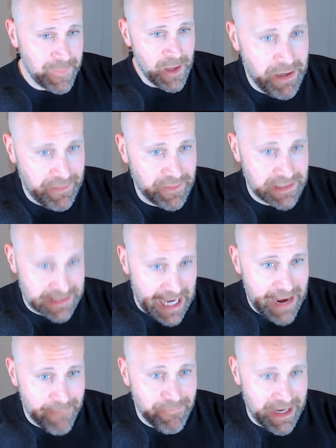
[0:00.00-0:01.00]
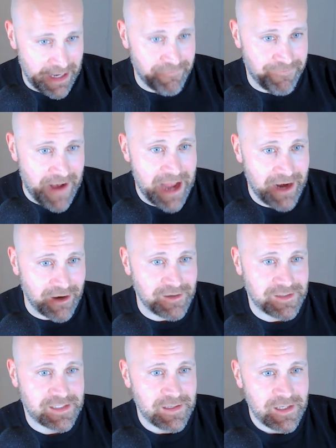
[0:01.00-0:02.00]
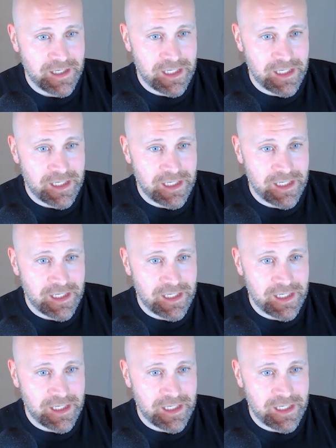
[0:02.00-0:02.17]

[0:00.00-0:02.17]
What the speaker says: But the time that it fires,